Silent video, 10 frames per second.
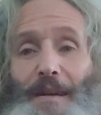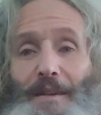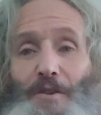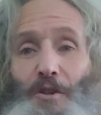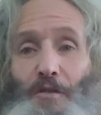
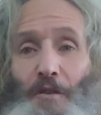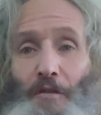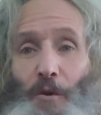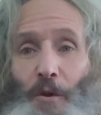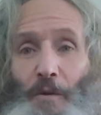conserve the
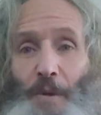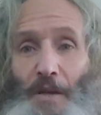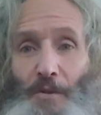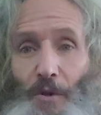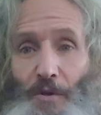Florida
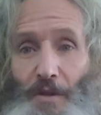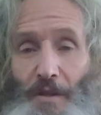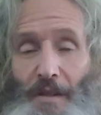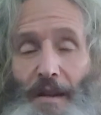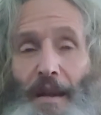
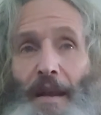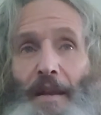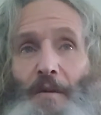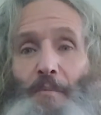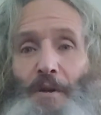resources,
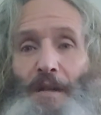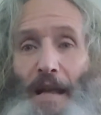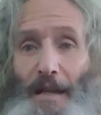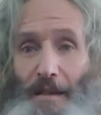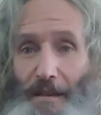and
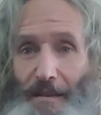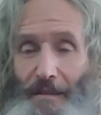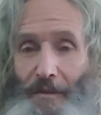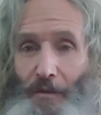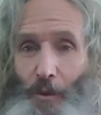protect
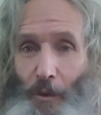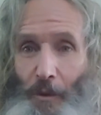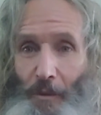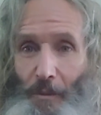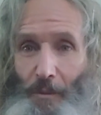the Florida
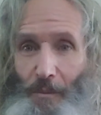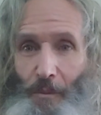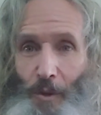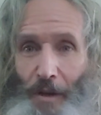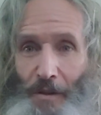
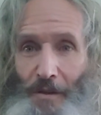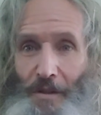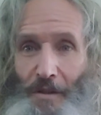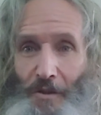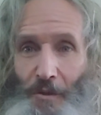waters,
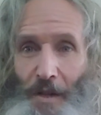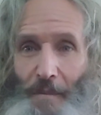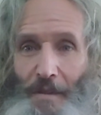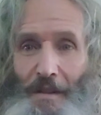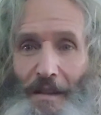the
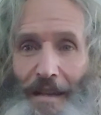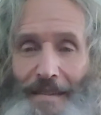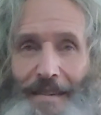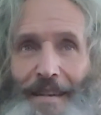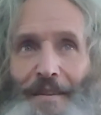streams, the
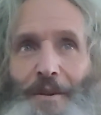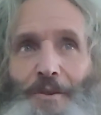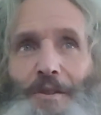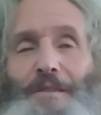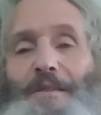lakes, and the
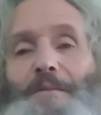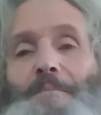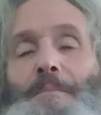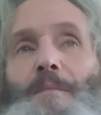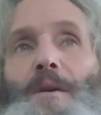oceans.
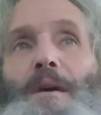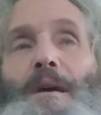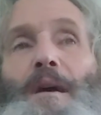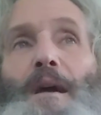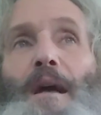
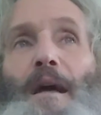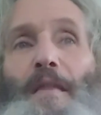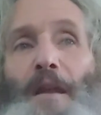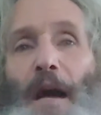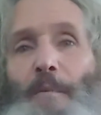
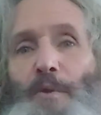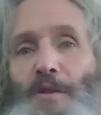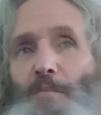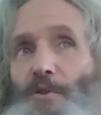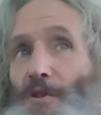The 9
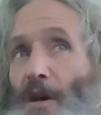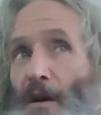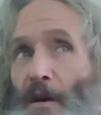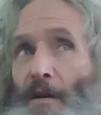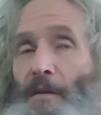principles
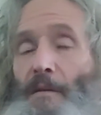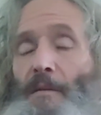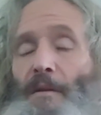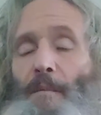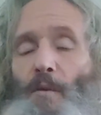are,
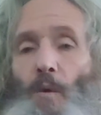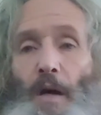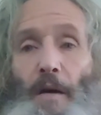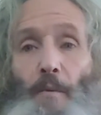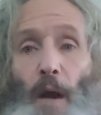number
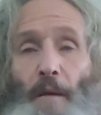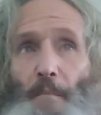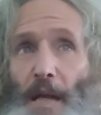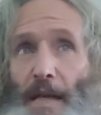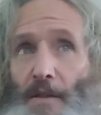1, right
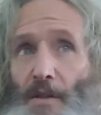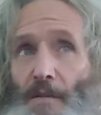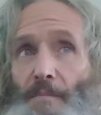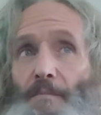place,